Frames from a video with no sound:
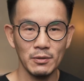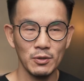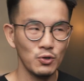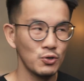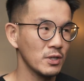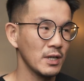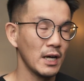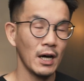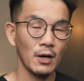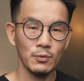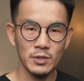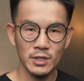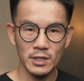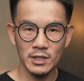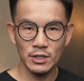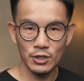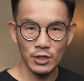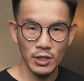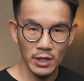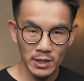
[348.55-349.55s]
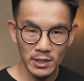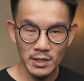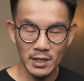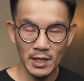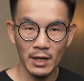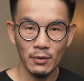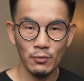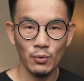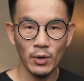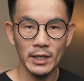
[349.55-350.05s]
Usually I'll just change
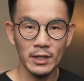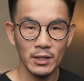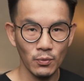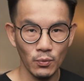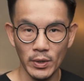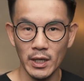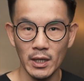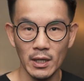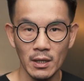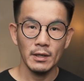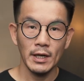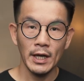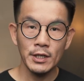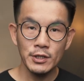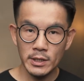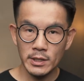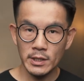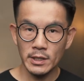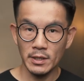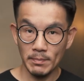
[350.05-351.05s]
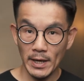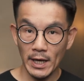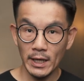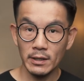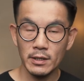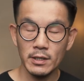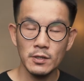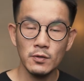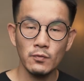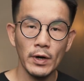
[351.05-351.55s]
that right away. And changing the
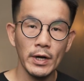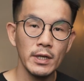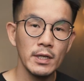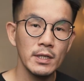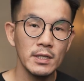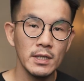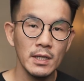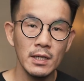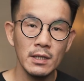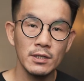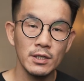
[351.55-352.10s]
bag is very easy.